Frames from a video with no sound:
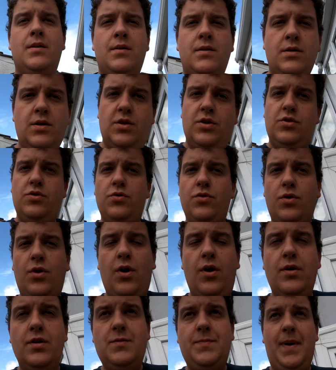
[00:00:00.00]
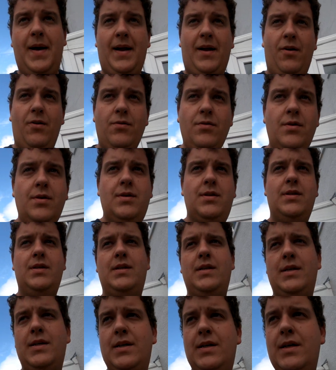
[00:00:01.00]
So the door card's back on.
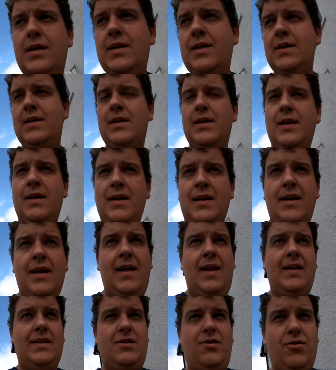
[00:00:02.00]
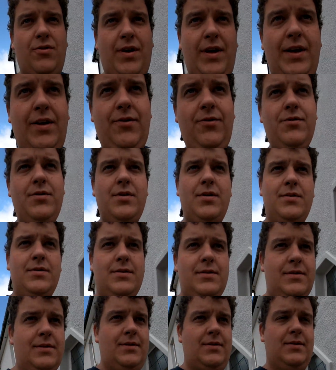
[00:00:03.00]
It's looking good.
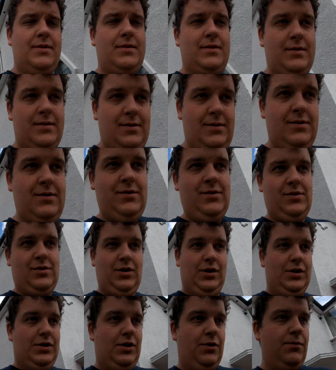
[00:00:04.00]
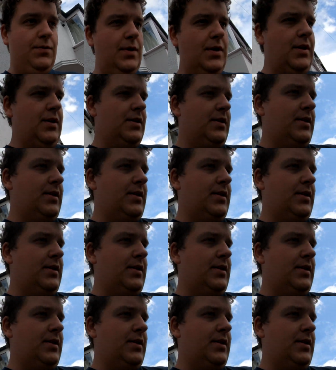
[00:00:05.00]
I'm going to show you.